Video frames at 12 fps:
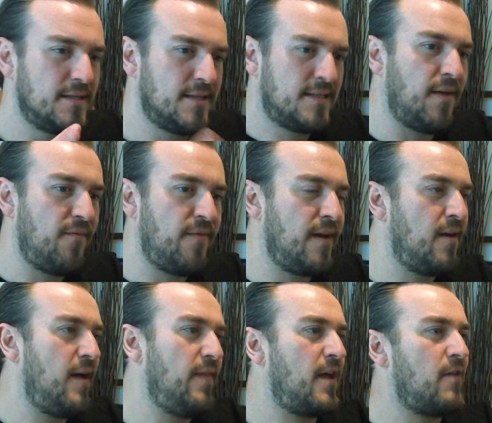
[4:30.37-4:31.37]
something
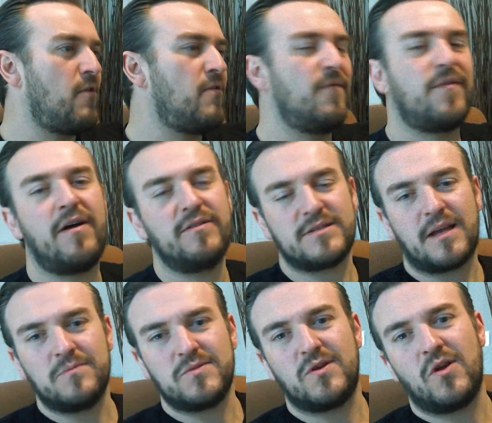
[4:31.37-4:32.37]
like the coronavirus
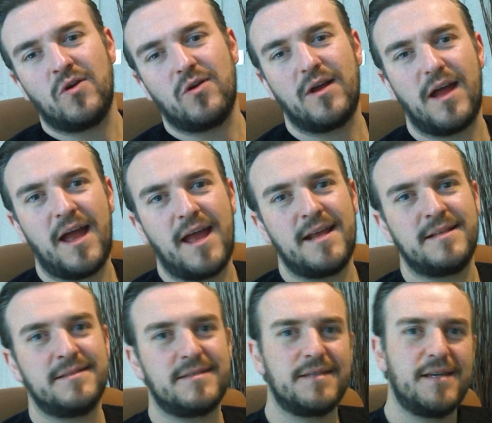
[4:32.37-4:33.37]
comes along
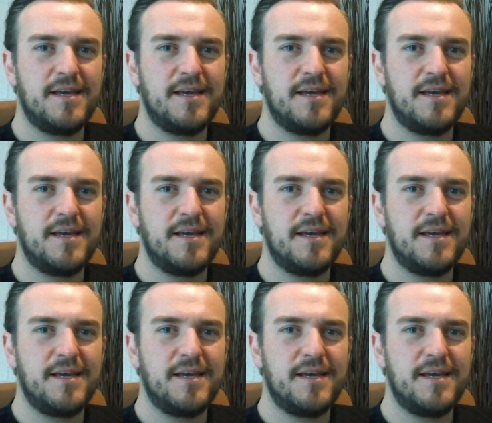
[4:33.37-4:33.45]
and